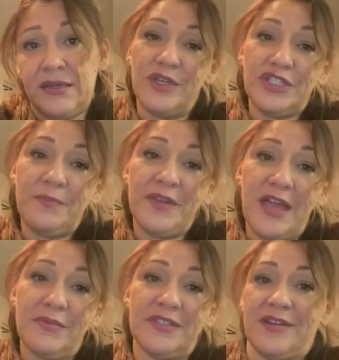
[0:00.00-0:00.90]
We should be
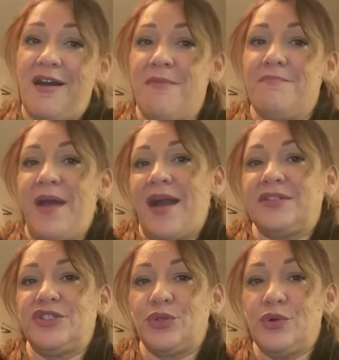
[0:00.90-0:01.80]
able to come
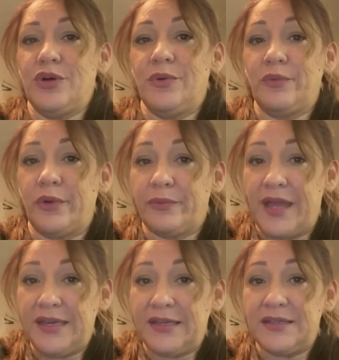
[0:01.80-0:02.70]
back to school when we're
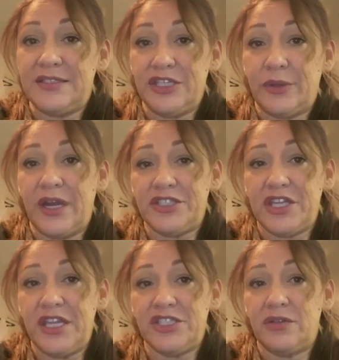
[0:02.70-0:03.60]
ready to continue our
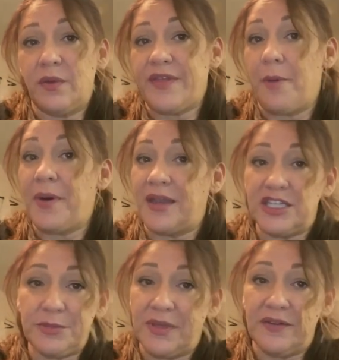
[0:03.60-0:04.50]
education without
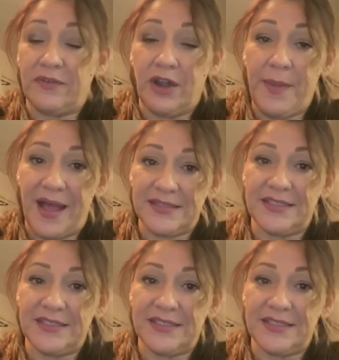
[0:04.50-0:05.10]
punishment for our past